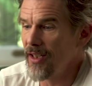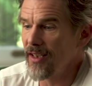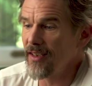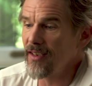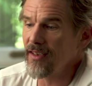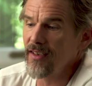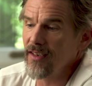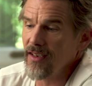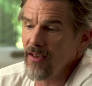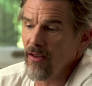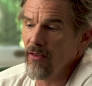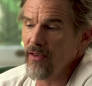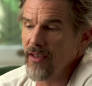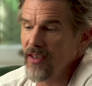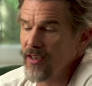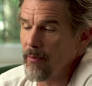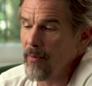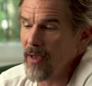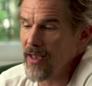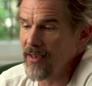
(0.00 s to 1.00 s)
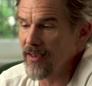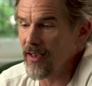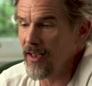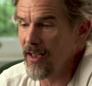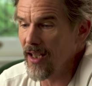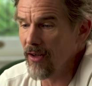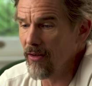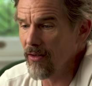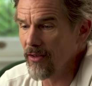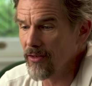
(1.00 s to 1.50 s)
get to see all these amazing
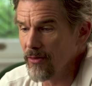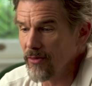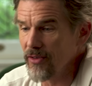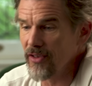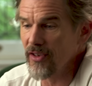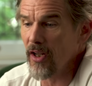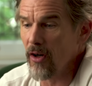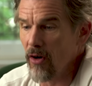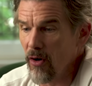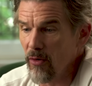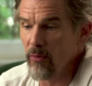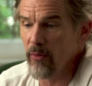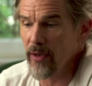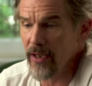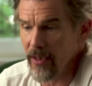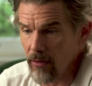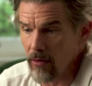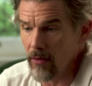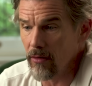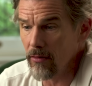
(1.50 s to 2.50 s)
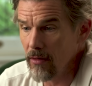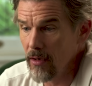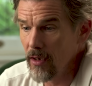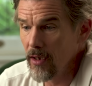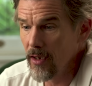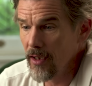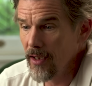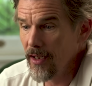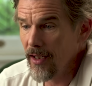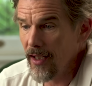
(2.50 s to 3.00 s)
characters that are real
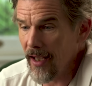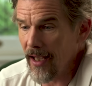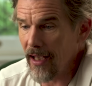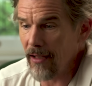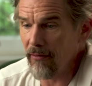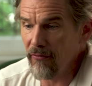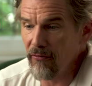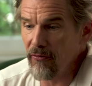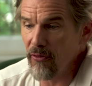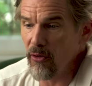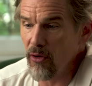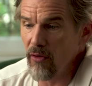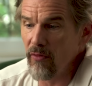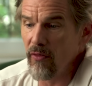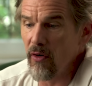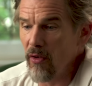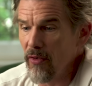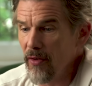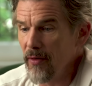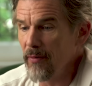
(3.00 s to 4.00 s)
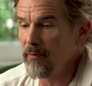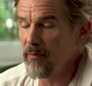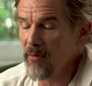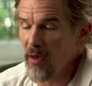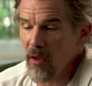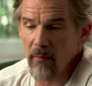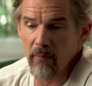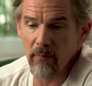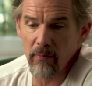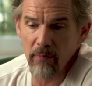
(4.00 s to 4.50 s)
and full of all the
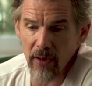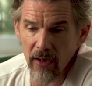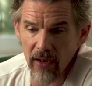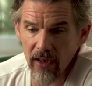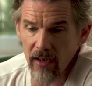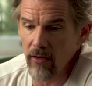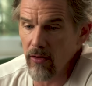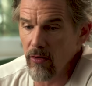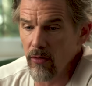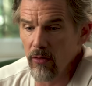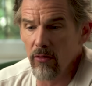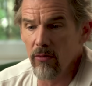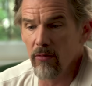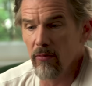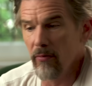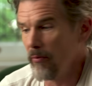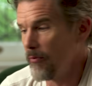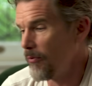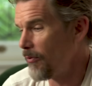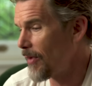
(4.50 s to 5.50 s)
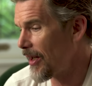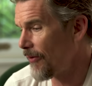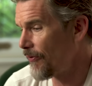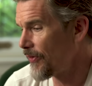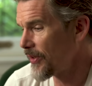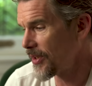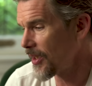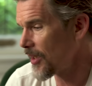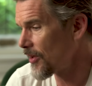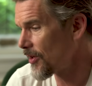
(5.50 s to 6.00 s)
political
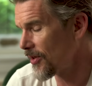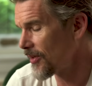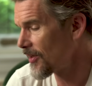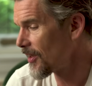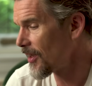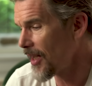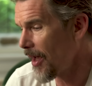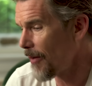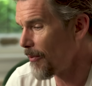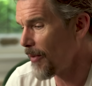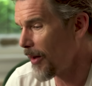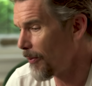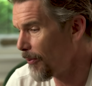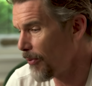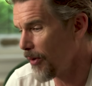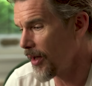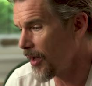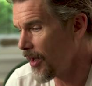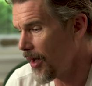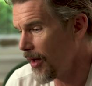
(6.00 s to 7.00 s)
manifestations that that might bring